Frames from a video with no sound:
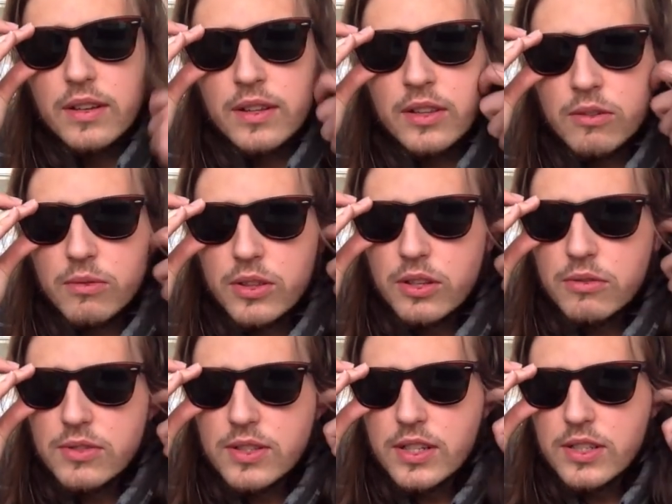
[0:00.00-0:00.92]
now with
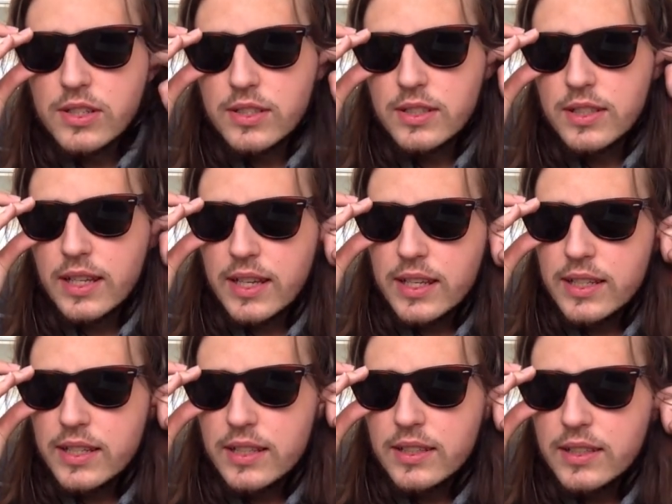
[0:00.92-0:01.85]
those sages
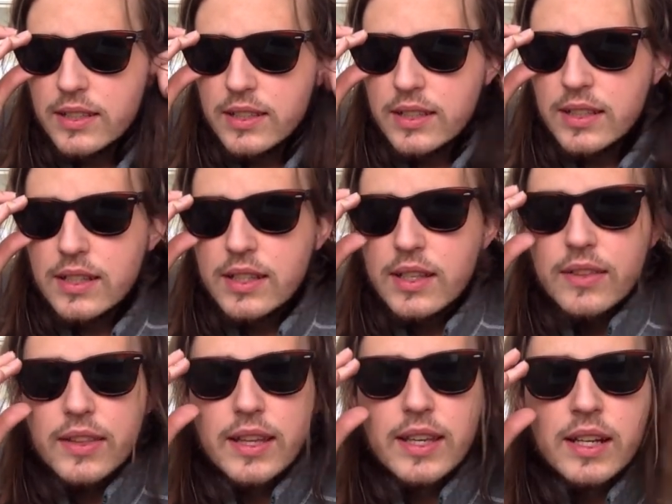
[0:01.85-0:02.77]
dead,
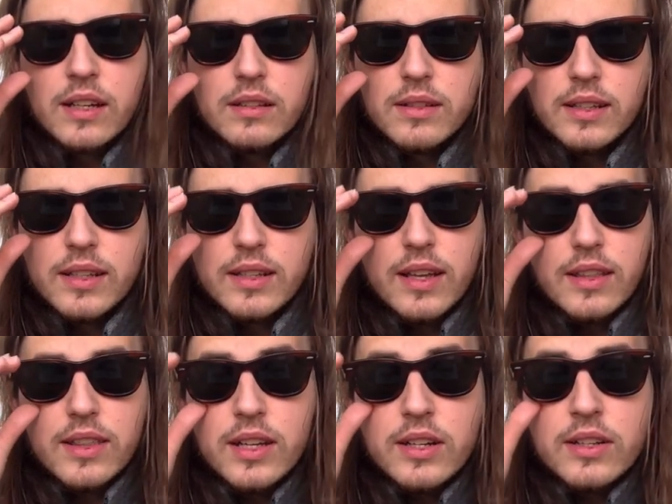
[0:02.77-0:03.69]
they cannot
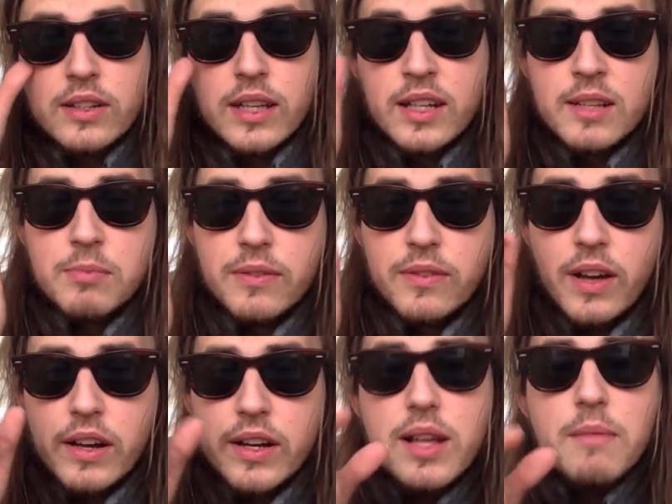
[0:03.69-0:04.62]
Etherion cannot be
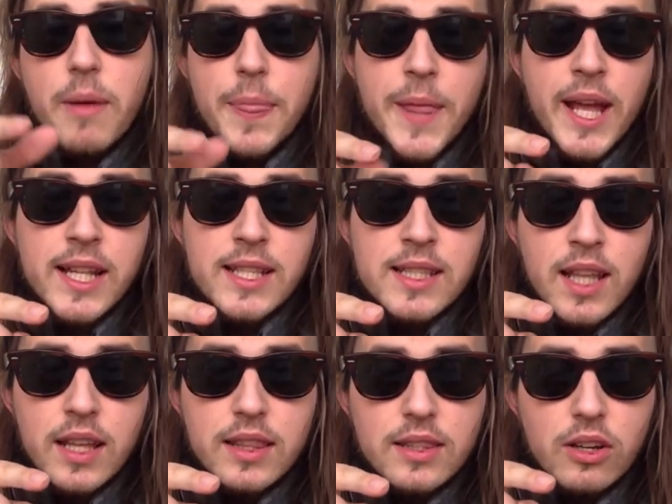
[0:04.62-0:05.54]
fired. But that's
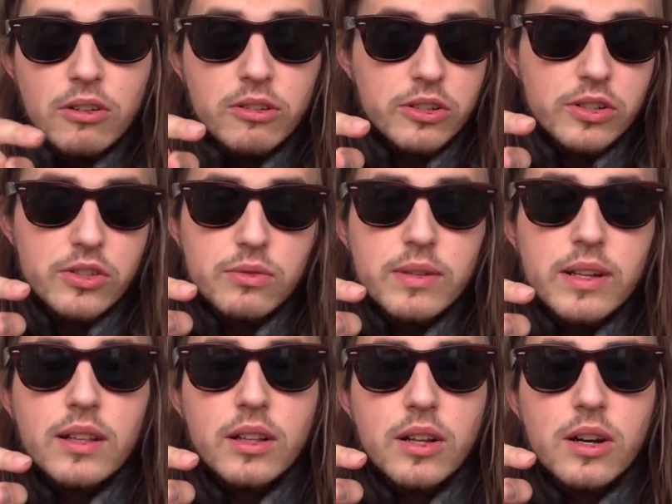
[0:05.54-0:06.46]
not Tartaros'
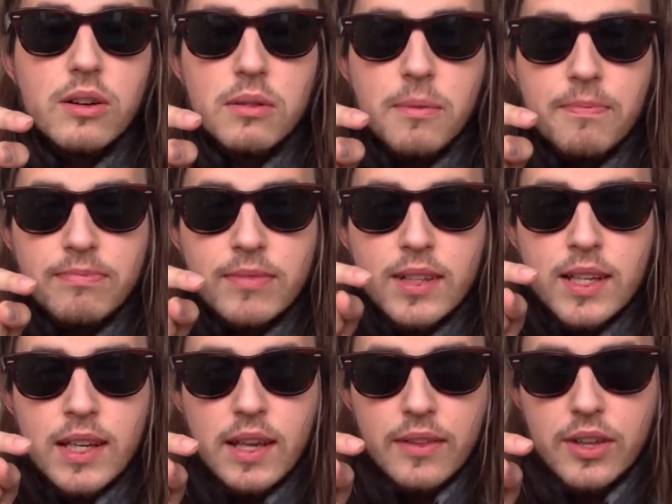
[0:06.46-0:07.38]
real goal.
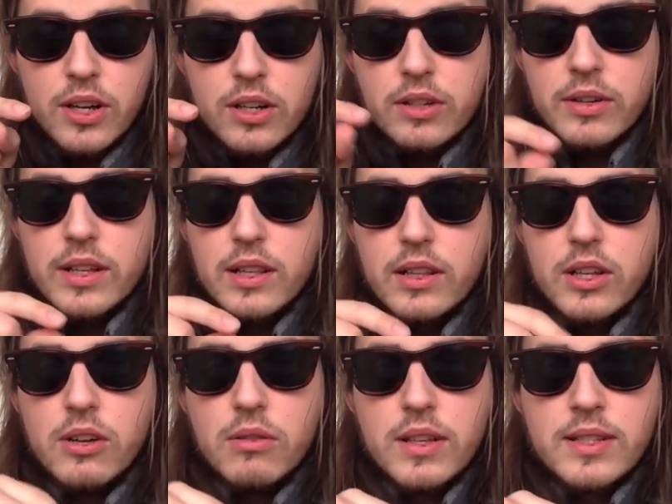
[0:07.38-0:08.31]
Their real
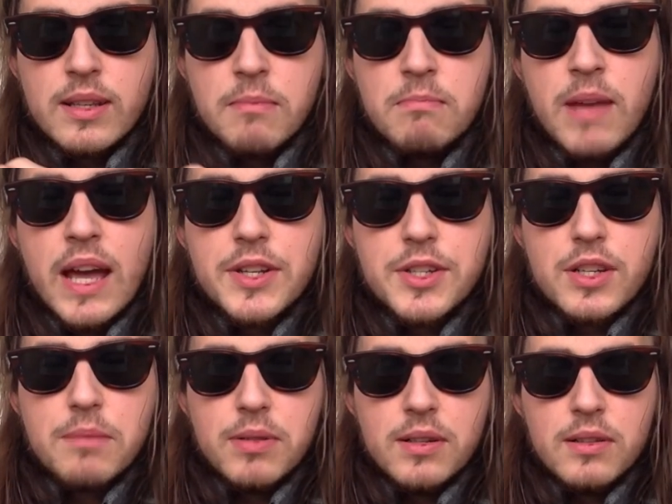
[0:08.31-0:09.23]
goal is a
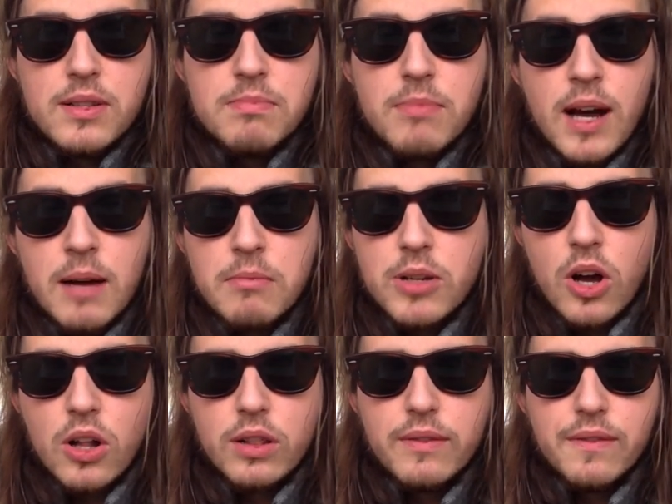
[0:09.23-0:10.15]
magic pulse bomb
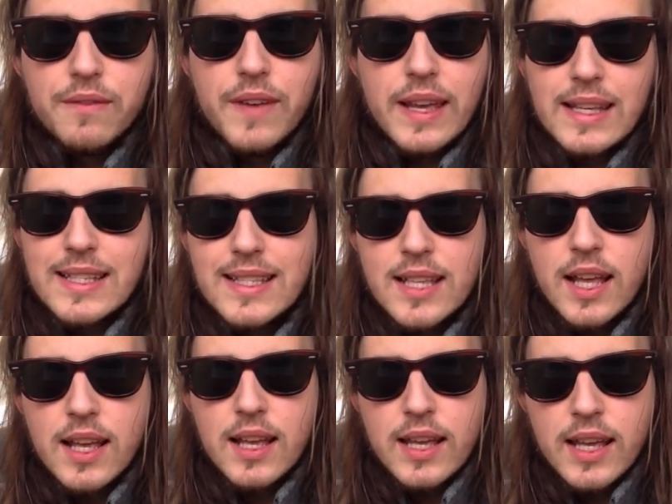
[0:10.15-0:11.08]
called
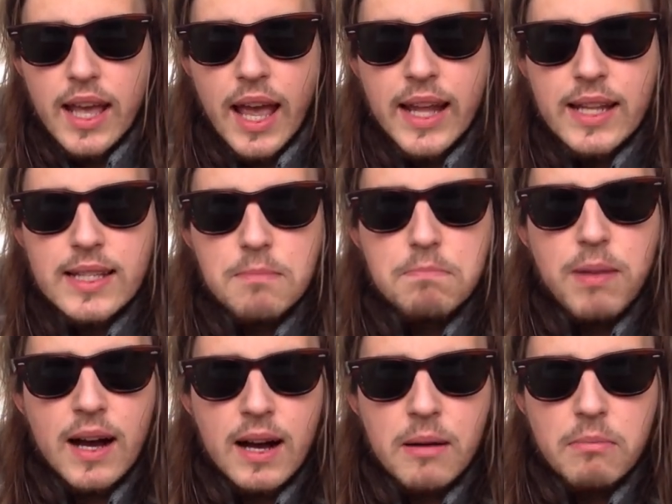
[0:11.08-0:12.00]
Face, and it's a
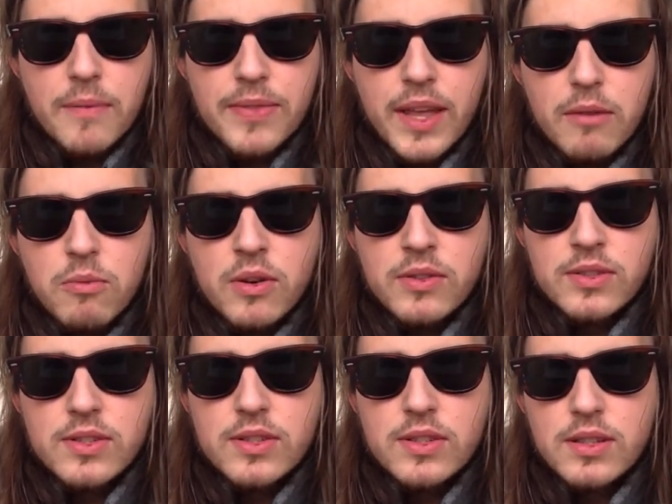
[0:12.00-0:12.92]
bomb that
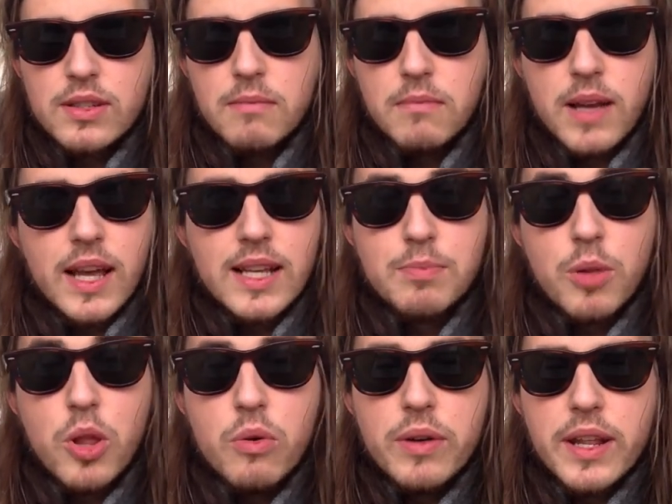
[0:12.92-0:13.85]
once
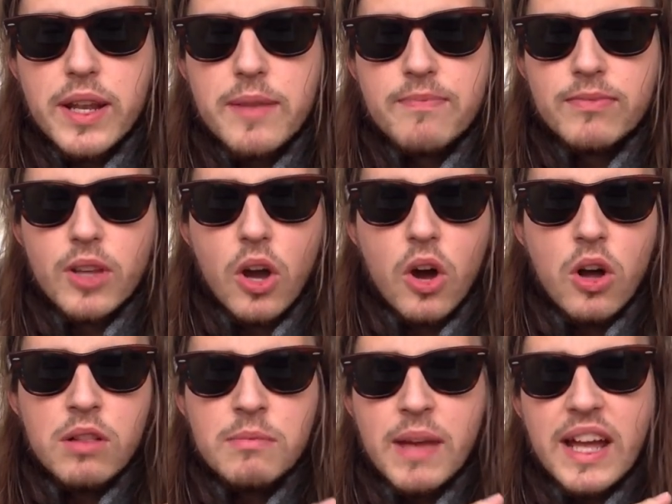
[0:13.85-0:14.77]
exploded,
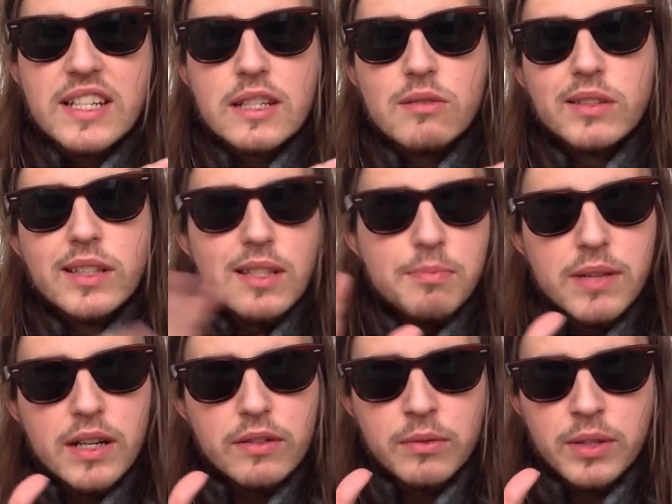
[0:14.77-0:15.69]
all magic will
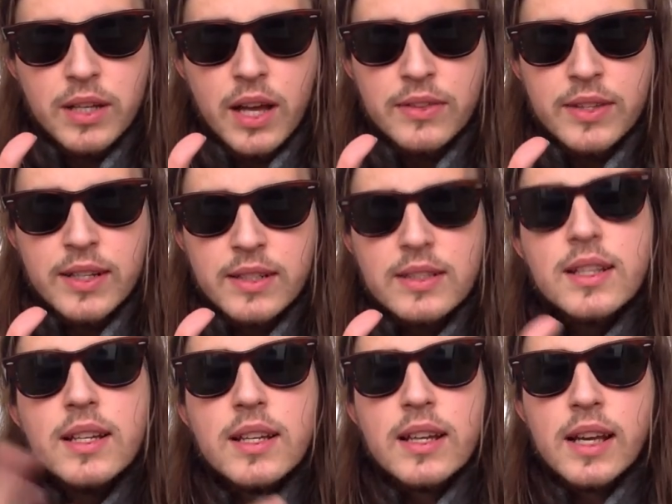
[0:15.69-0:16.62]
disappear from the continent.
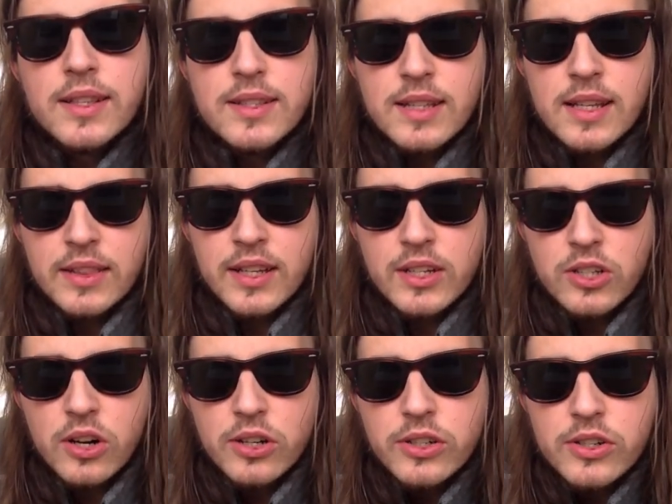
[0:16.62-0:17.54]
And seeing that
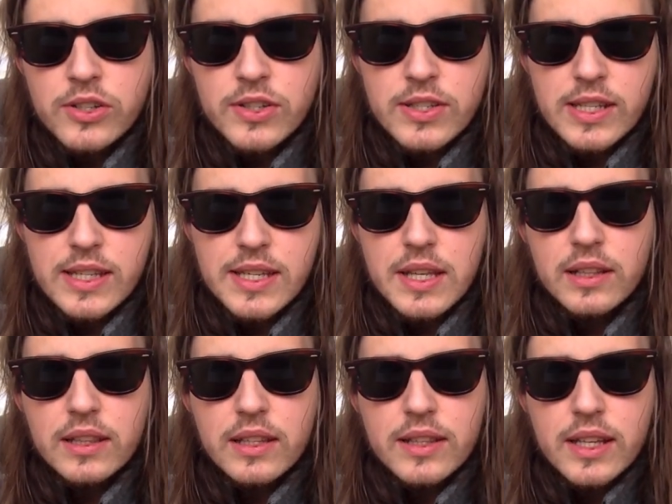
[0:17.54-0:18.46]
Tartaros is a
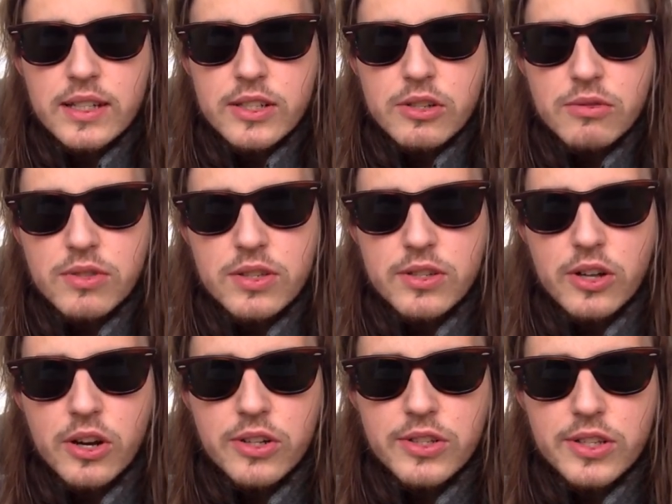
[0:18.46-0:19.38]
guild that uses
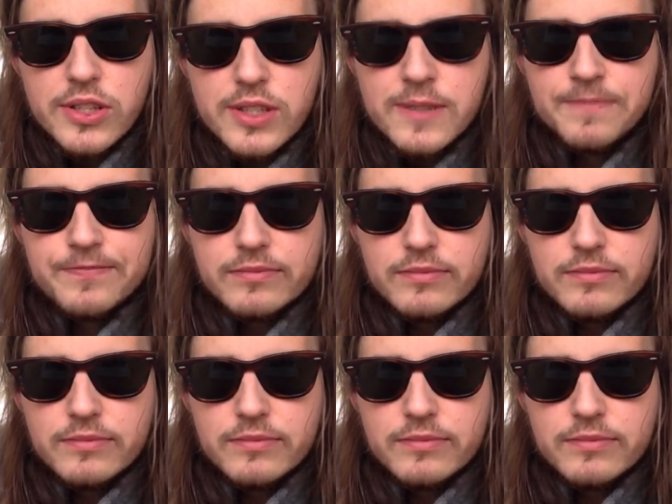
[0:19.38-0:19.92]
curses,